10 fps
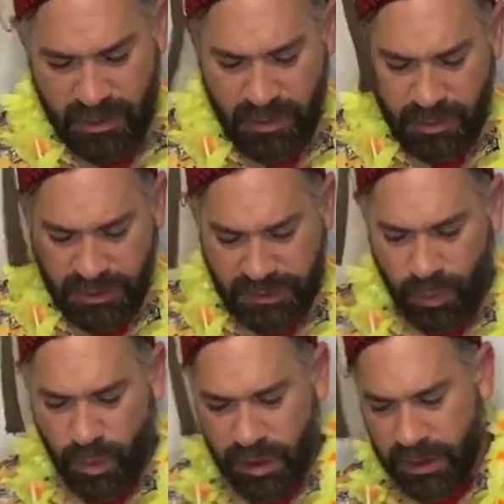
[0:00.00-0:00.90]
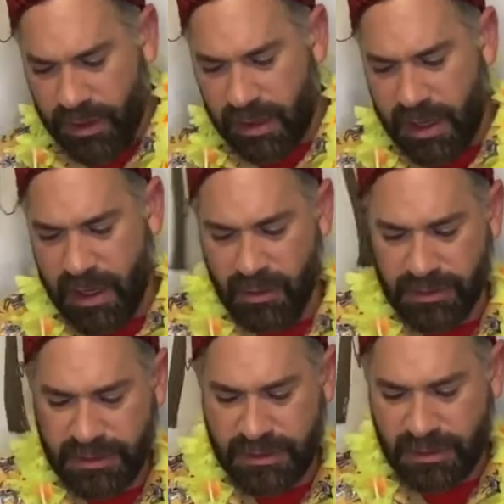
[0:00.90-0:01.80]
We also want an
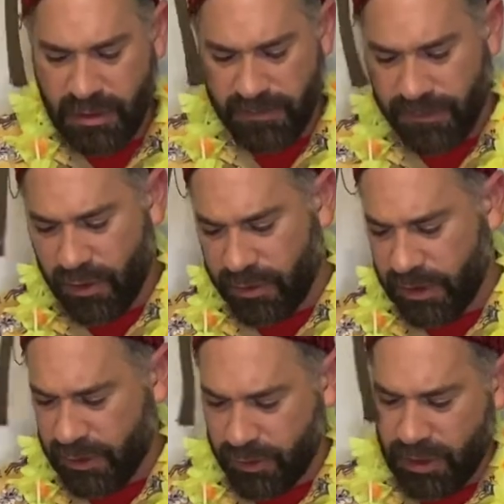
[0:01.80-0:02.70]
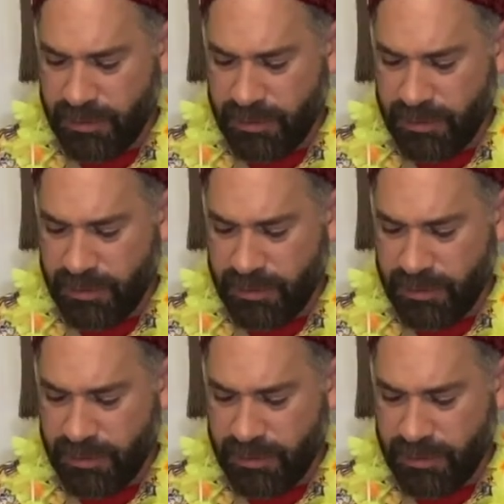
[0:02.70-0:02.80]
ounce of coconut cream.